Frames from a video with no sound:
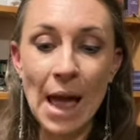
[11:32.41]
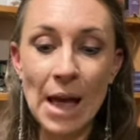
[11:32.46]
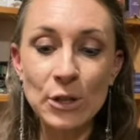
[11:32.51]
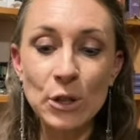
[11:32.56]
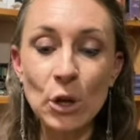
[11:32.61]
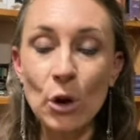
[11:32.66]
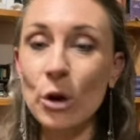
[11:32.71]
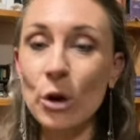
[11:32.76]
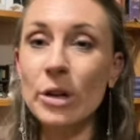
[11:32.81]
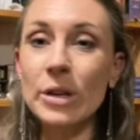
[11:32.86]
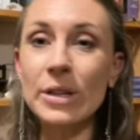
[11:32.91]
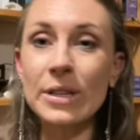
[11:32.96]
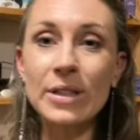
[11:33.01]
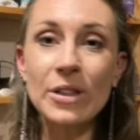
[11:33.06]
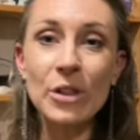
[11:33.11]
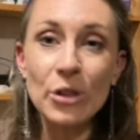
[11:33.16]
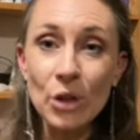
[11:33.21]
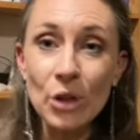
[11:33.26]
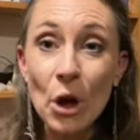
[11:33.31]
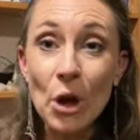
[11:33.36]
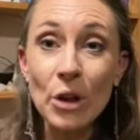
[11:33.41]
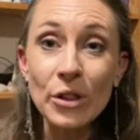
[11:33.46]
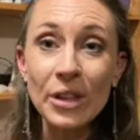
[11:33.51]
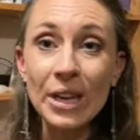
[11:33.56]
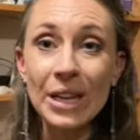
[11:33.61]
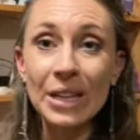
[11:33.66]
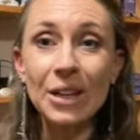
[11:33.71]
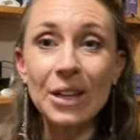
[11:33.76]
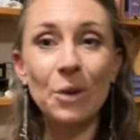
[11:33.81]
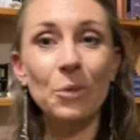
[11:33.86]
So the third
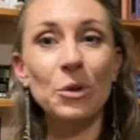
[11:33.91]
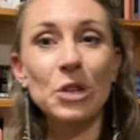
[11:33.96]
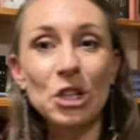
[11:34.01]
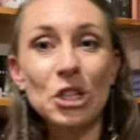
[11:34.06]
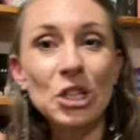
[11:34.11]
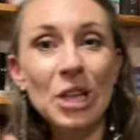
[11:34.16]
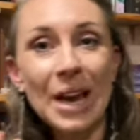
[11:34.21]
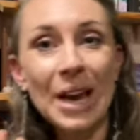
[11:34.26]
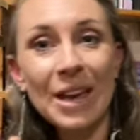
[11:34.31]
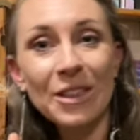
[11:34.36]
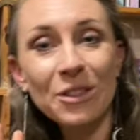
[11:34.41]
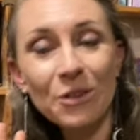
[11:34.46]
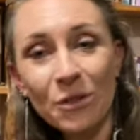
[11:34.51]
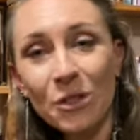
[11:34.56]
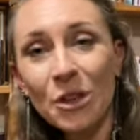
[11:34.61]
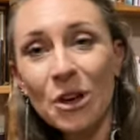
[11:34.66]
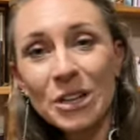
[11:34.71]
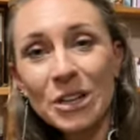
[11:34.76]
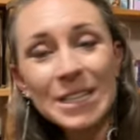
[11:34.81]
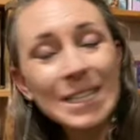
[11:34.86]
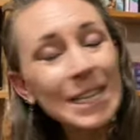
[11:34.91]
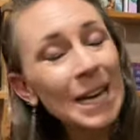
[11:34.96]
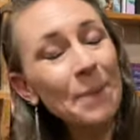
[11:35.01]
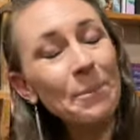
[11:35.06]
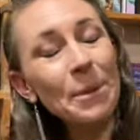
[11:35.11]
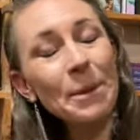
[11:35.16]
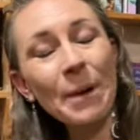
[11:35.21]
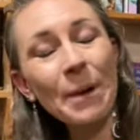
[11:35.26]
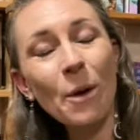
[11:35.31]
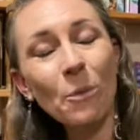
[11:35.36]
thing that I want to share, the third
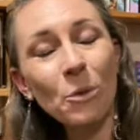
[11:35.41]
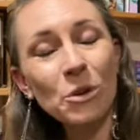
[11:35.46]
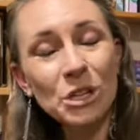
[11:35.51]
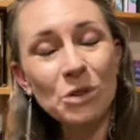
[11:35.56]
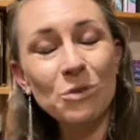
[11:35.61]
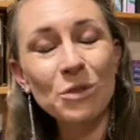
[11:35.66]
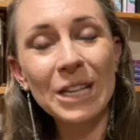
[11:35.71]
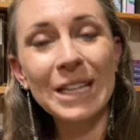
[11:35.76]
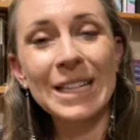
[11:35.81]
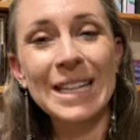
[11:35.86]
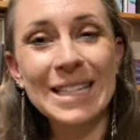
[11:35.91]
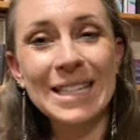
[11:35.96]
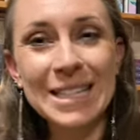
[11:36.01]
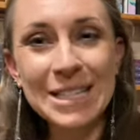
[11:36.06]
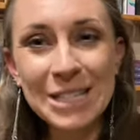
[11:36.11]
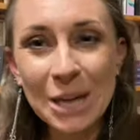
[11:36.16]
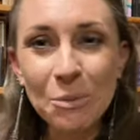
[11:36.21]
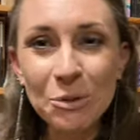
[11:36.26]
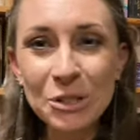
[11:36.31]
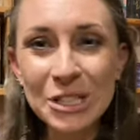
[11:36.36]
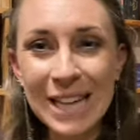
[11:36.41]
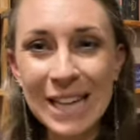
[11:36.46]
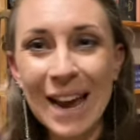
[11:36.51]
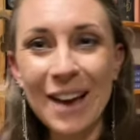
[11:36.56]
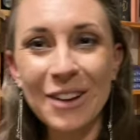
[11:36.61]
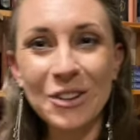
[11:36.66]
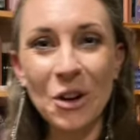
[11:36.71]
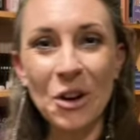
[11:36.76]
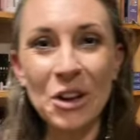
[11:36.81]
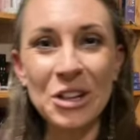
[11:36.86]
tip about what you really need to double
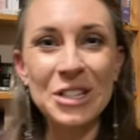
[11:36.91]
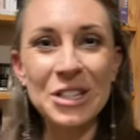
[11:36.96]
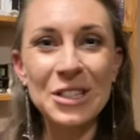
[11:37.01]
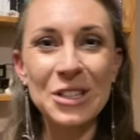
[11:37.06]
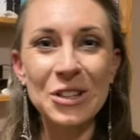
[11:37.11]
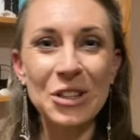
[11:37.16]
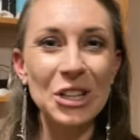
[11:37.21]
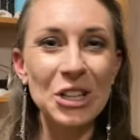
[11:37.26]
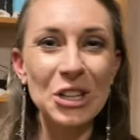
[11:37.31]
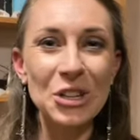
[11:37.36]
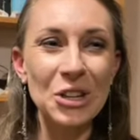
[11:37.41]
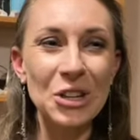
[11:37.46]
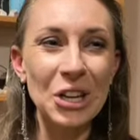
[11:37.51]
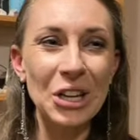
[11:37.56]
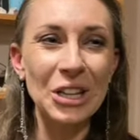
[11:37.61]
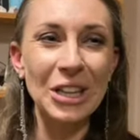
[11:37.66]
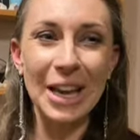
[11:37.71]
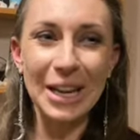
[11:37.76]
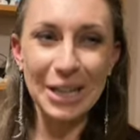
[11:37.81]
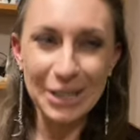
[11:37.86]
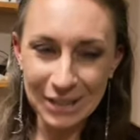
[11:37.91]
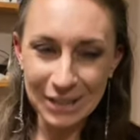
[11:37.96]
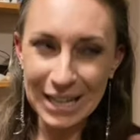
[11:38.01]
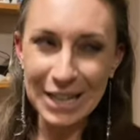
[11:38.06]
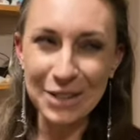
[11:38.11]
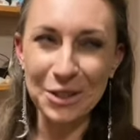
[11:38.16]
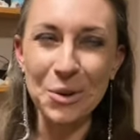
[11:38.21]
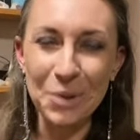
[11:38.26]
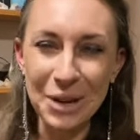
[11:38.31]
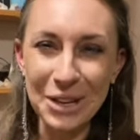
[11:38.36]
down on so that you can, like,
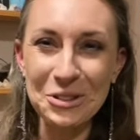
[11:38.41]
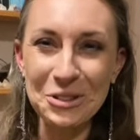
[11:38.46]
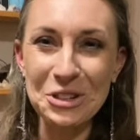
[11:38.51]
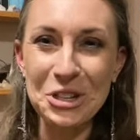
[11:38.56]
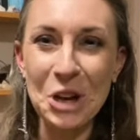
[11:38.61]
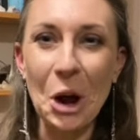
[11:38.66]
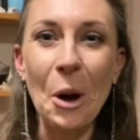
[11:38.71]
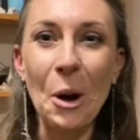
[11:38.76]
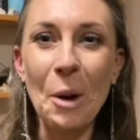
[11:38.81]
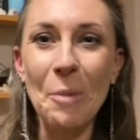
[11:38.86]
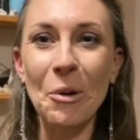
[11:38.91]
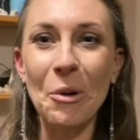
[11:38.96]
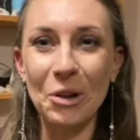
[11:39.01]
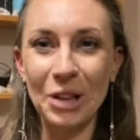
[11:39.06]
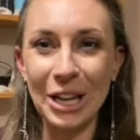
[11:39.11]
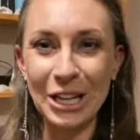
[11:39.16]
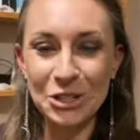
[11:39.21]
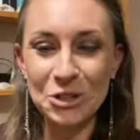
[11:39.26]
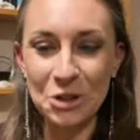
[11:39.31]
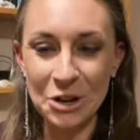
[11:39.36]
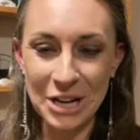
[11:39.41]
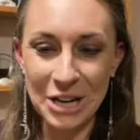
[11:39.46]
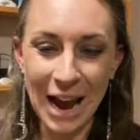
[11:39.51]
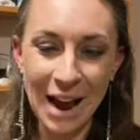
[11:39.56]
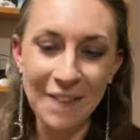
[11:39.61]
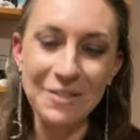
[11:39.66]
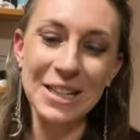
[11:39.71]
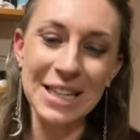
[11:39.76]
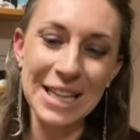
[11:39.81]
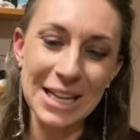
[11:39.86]
either quit your job or, like, don't
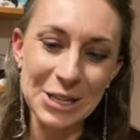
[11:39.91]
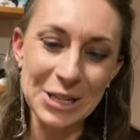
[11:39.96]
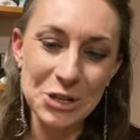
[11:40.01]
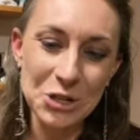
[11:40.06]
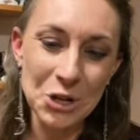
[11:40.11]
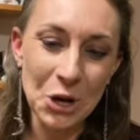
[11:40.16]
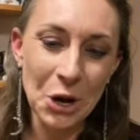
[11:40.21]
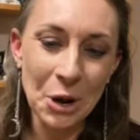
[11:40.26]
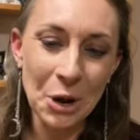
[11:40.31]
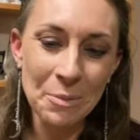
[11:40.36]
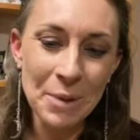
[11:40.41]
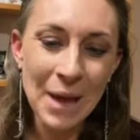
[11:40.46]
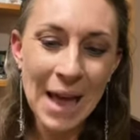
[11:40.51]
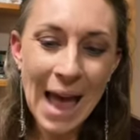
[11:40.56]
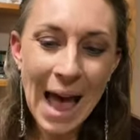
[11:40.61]
have to get a job,